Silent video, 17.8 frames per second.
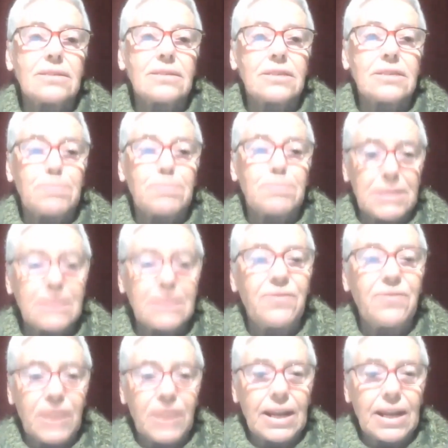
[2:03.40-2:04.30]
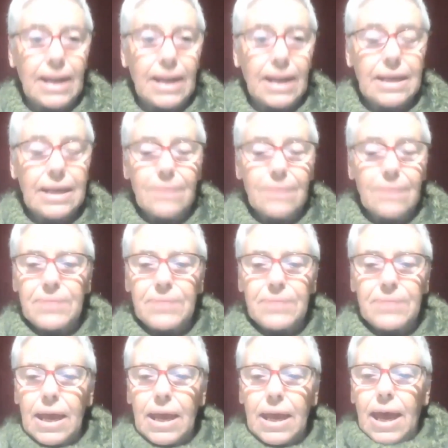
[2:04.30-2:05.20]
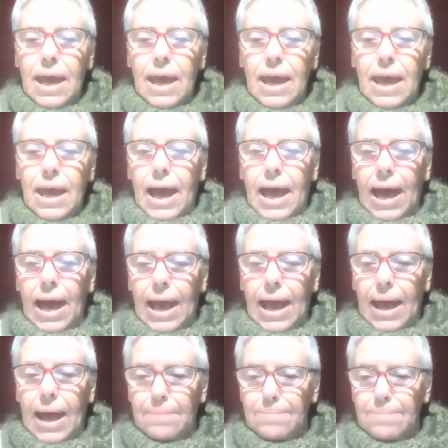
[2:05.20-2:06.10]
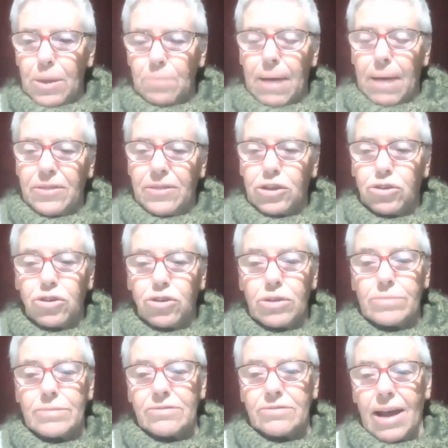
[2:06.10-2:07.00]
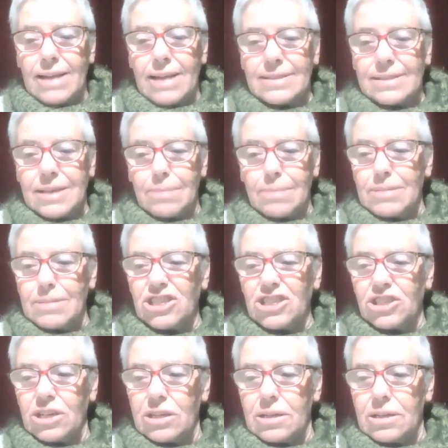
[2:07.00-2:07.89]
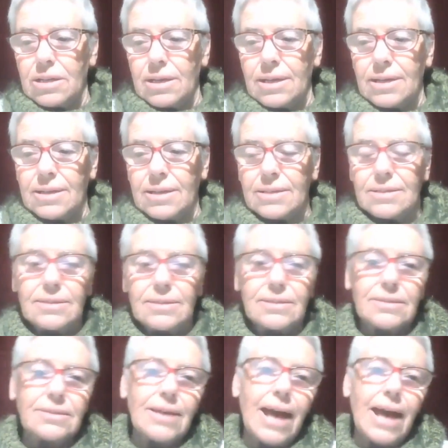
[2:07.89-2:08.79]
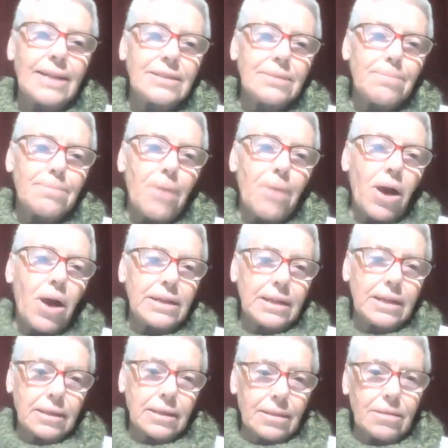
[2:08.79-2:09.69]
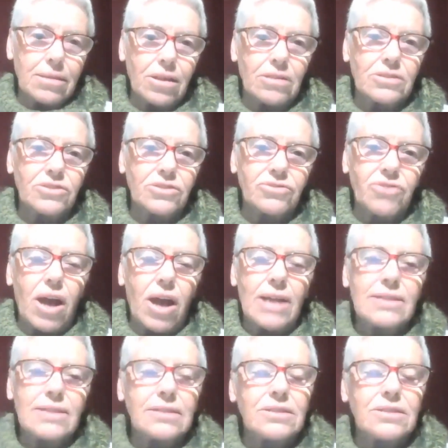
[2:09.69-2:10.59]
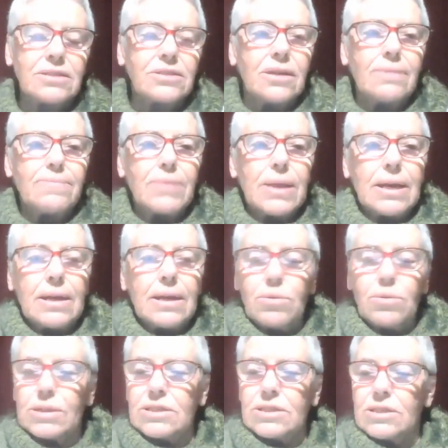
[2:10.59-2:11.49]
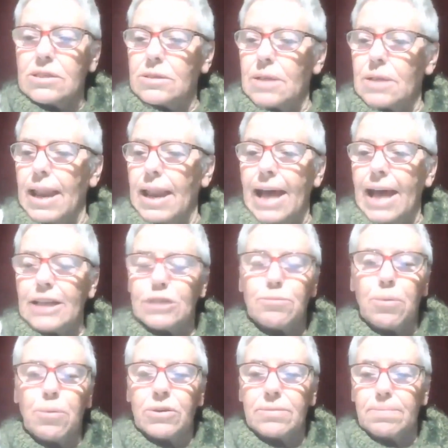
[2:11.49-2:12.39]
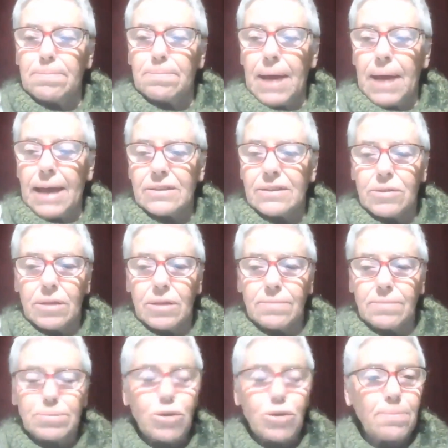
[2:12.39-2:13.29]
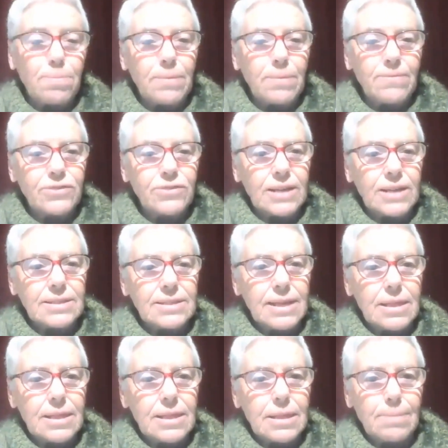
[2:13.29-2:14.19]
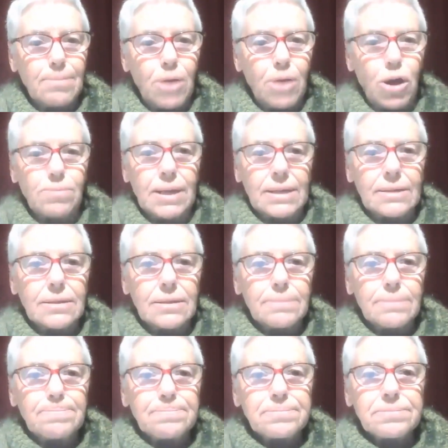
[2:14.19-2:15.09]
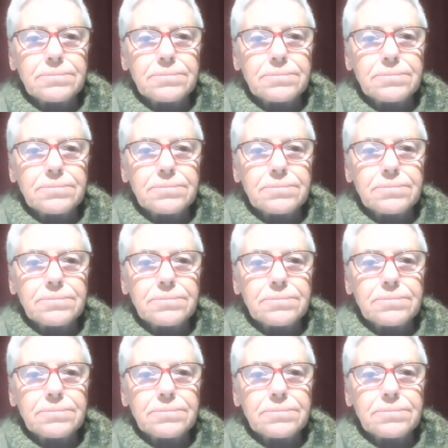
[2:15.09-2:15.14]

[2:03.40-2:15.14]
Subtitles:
specifically, but the Human Rights Commission is undermining those rights, which is a large part of the problem for us at the moment.